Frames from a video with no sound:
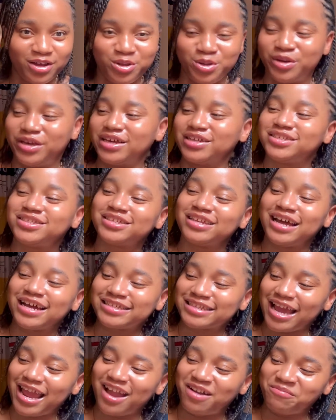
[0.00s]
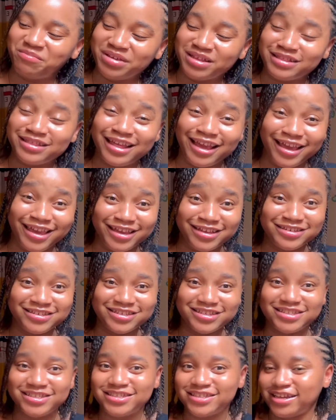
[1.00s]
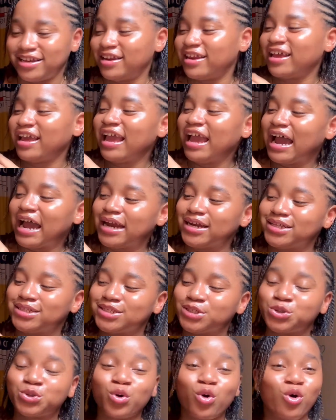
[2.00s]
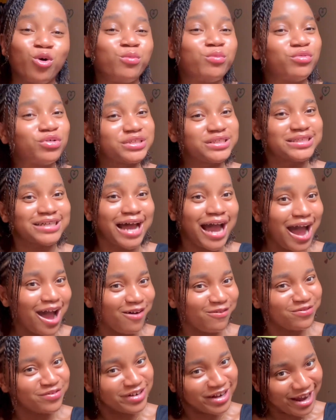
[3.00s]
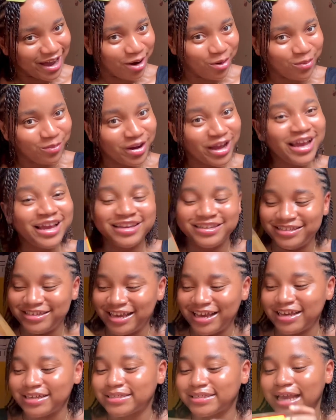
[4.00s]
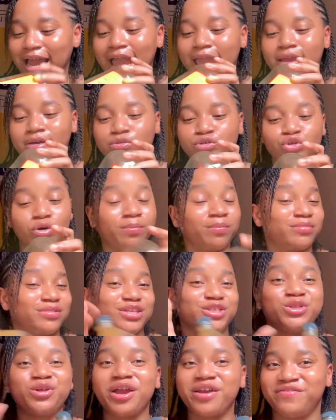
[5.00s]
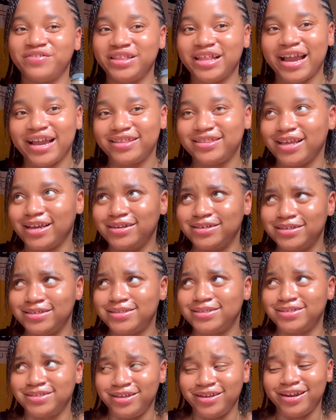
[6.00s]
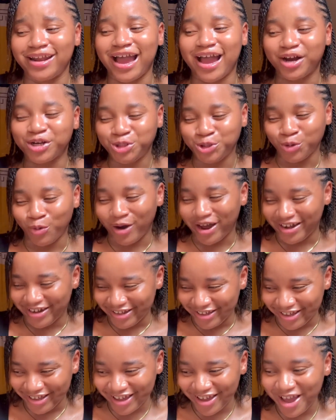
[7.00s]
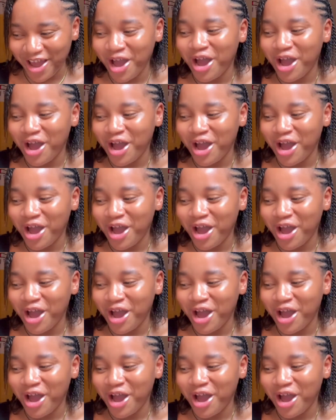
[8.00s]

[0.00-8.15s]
You can see that I have been taking this thing and it is almost half now. Yes, it's not every day I take this thing actually.